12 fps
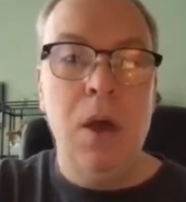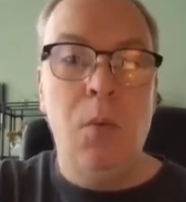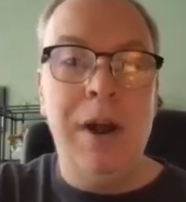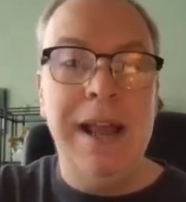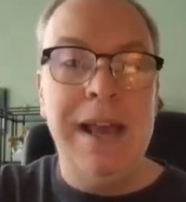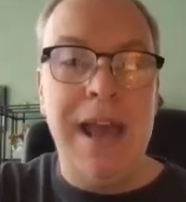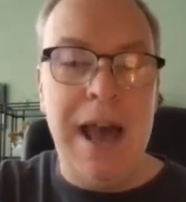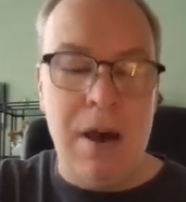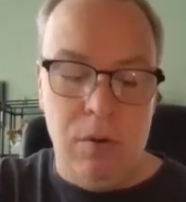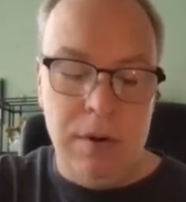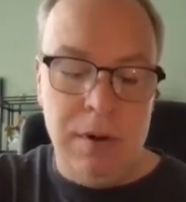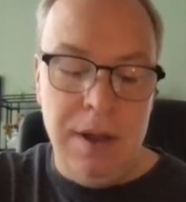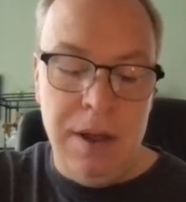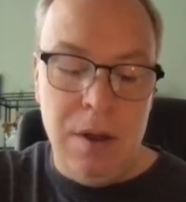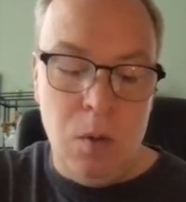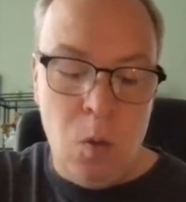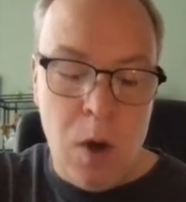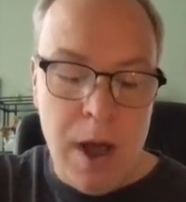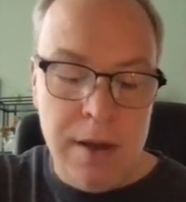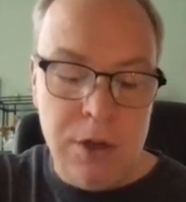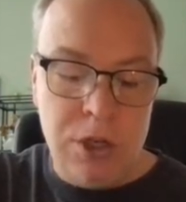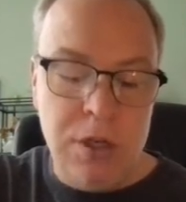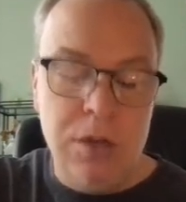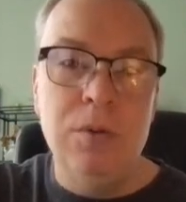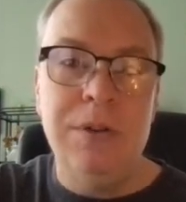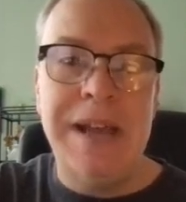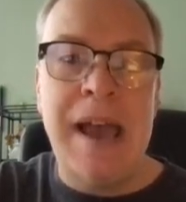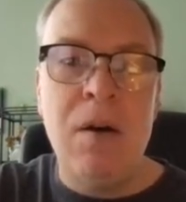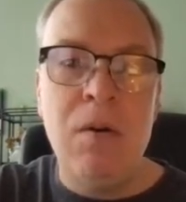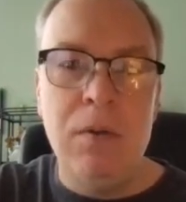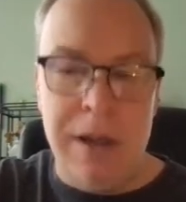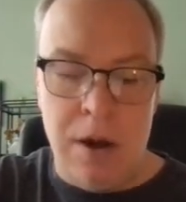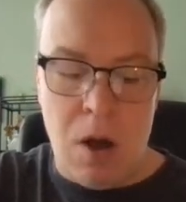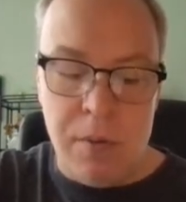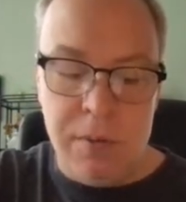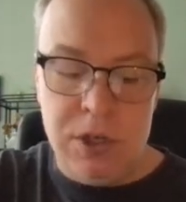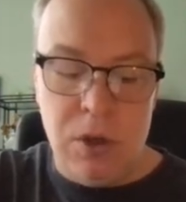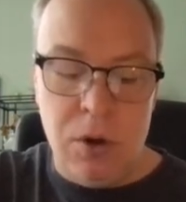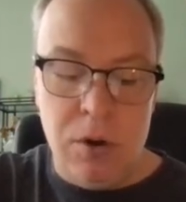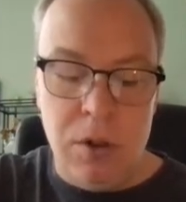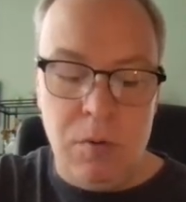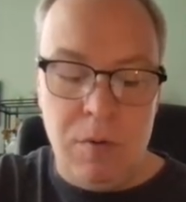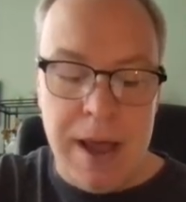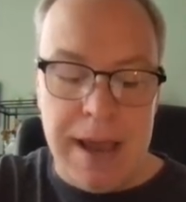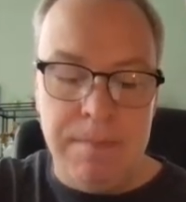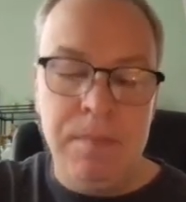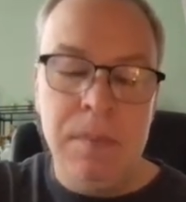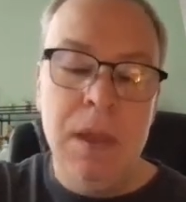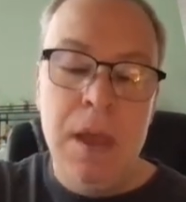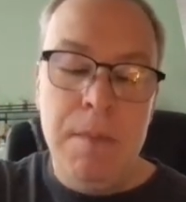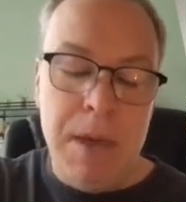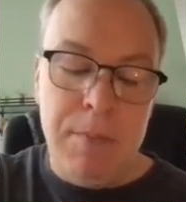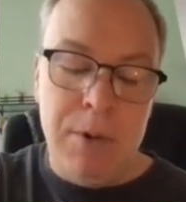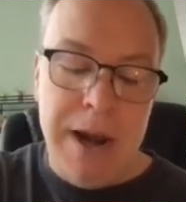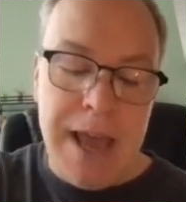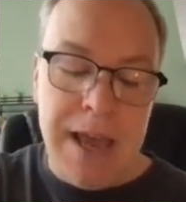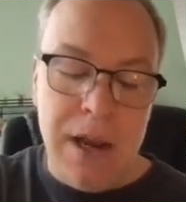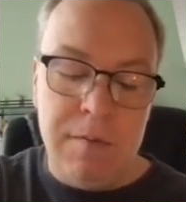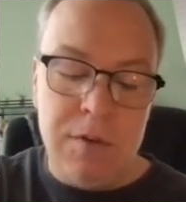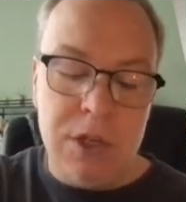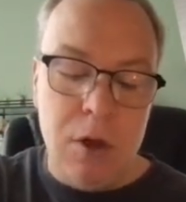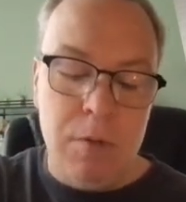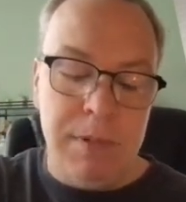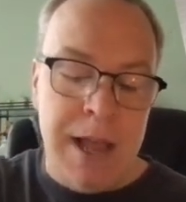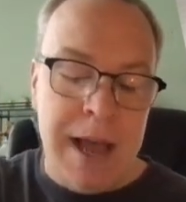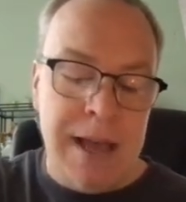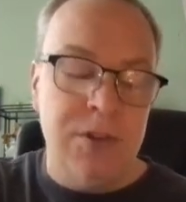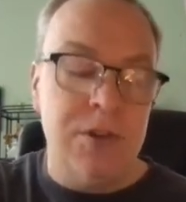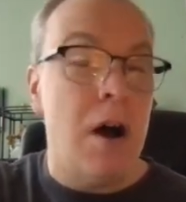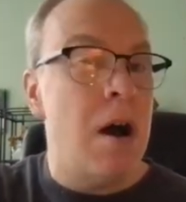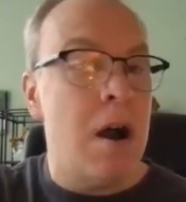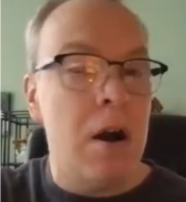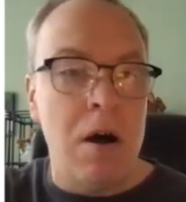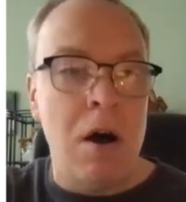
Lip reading: We're going to count 1, 2 down and always go to the right. Remember, negative slope lines are